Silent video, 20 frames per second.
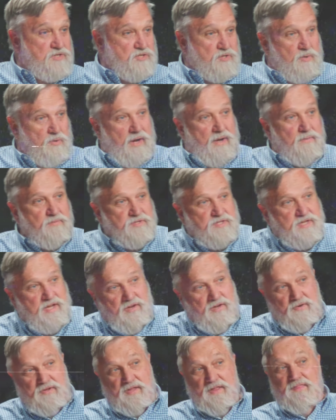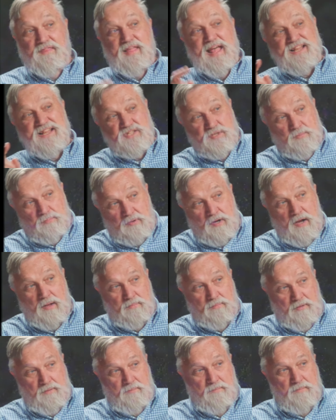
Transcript: So I would say, okay, that's a problem.